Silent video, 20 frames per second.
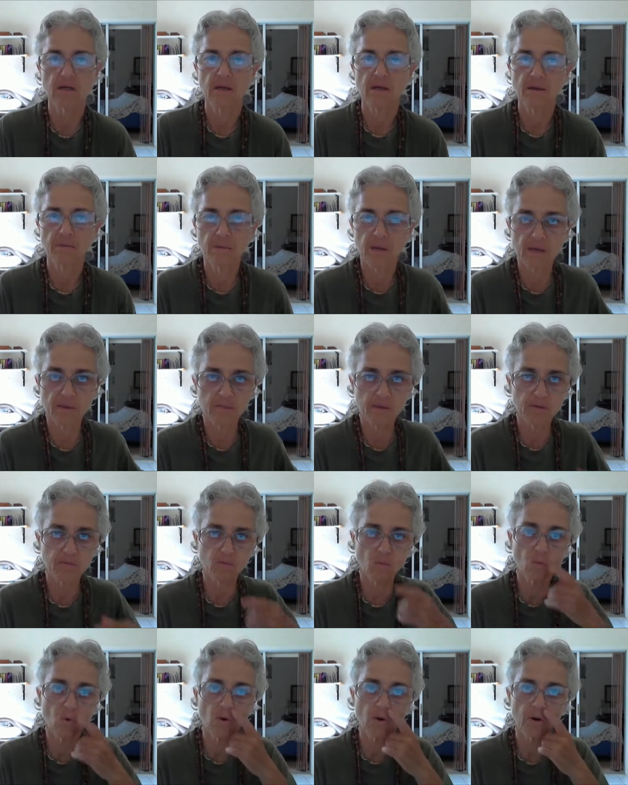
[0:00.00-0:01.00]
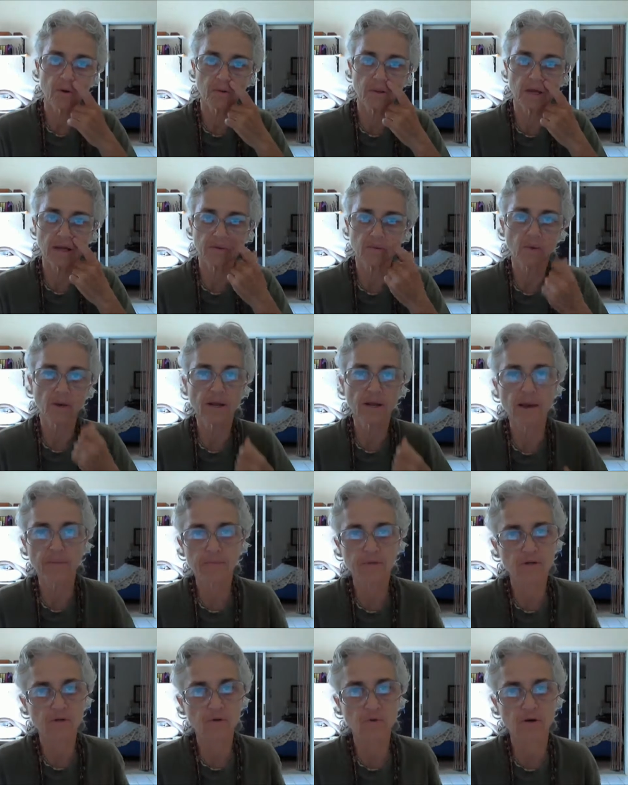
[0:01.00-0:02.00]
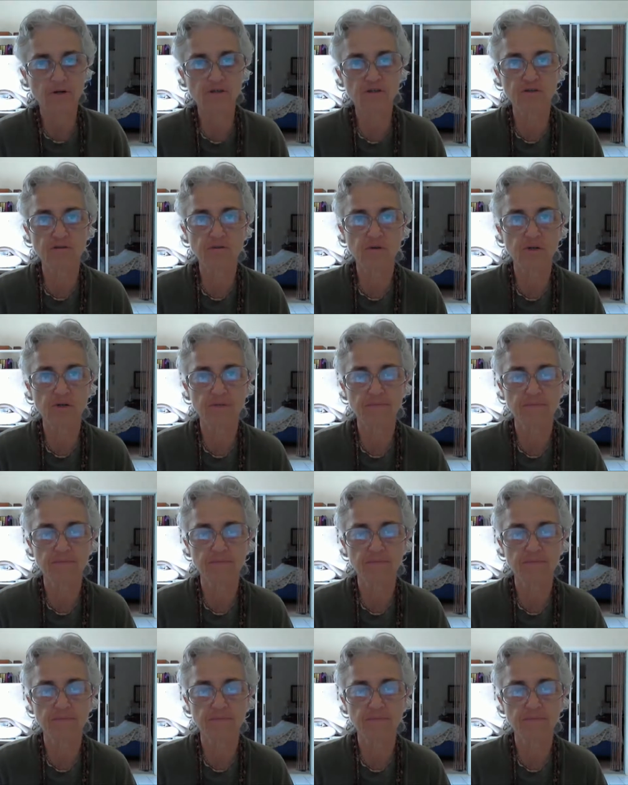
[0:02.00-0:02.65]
It may be more like what happened to Arjuna,